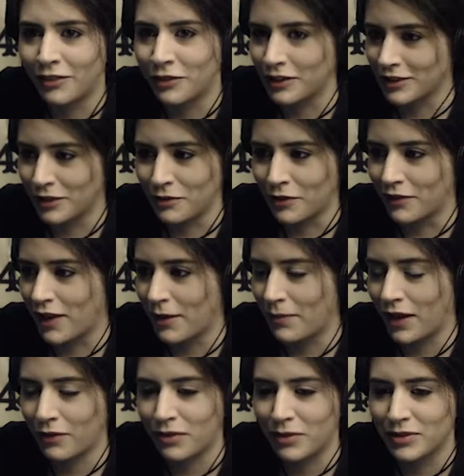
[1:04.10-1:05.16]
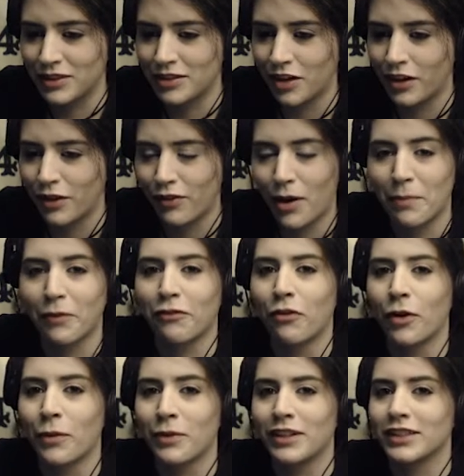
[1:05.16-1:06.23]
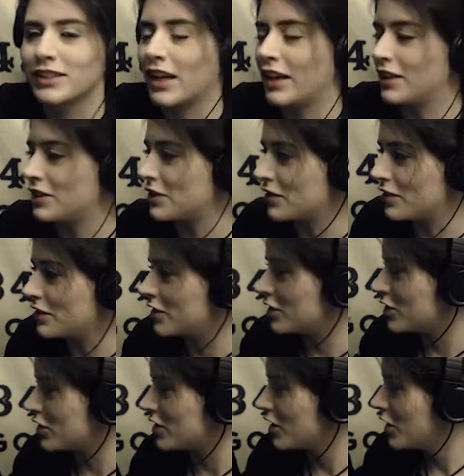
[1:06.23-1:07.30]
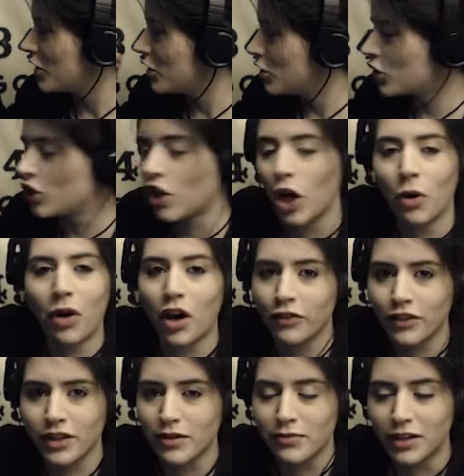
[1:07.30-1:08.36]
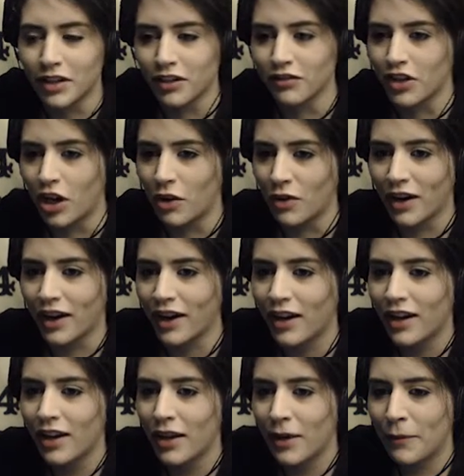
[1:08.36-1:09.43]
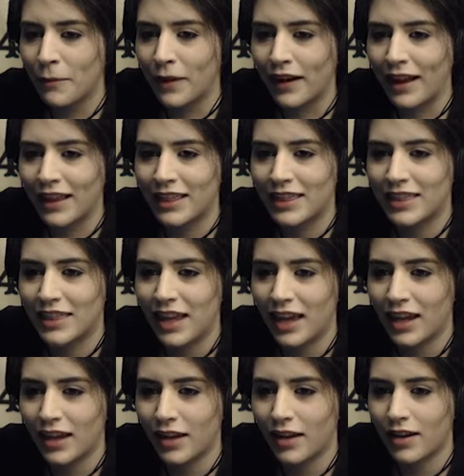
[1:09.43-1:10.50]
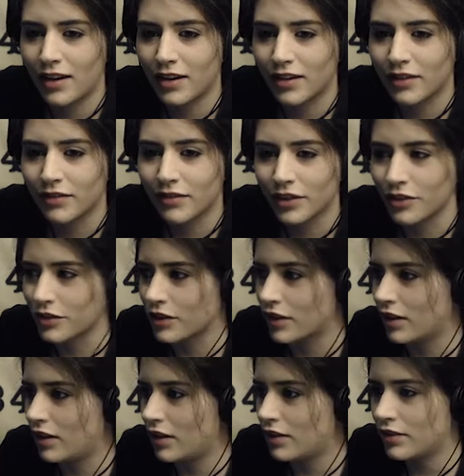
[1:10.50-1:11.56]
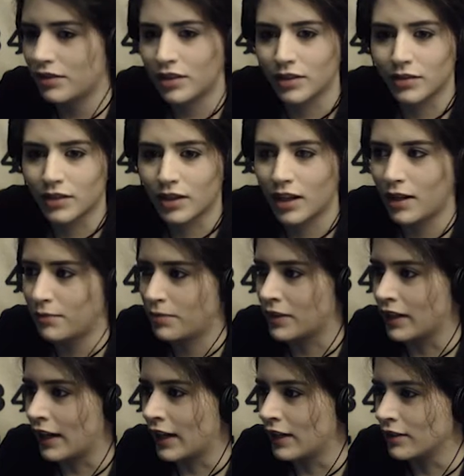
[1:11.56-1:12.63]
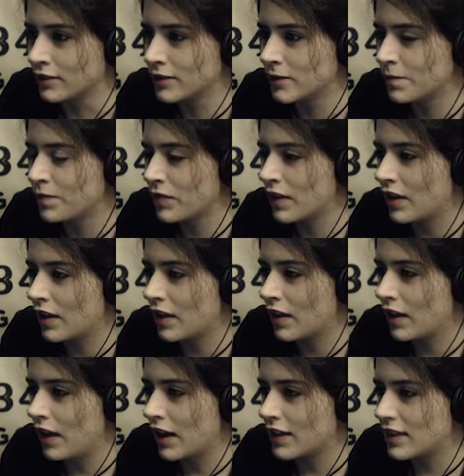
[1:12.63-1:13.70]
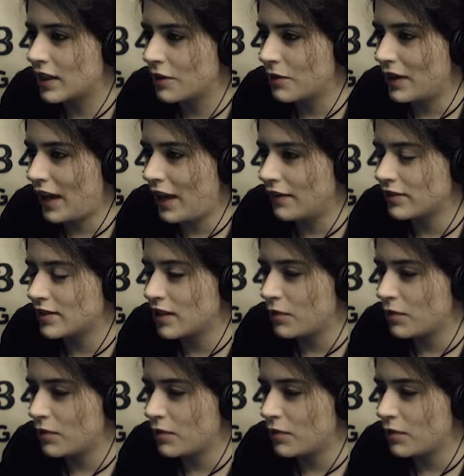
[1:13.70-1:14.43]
and we see we're right back where we started, right before we decided to just go off into the middle of nowhere. But I think... Victory Hall? No, Company House. I think we have